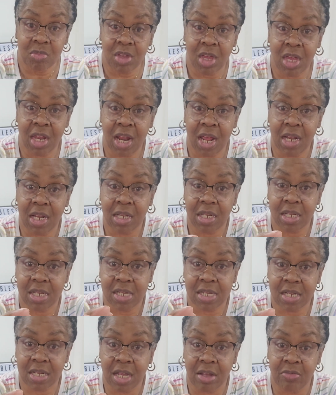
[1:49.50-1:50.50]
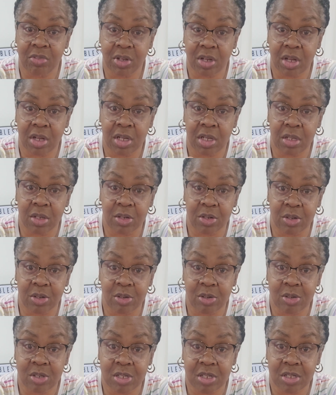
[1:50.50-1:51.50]
And I just love the
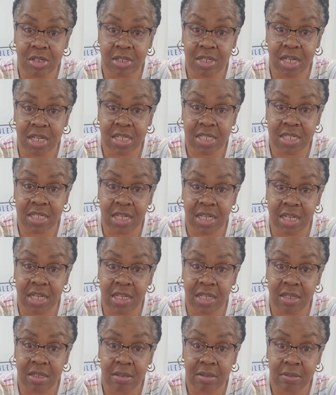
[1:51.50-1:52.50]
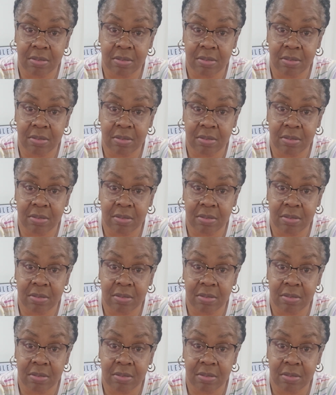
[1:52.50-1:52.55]
colors that's in it.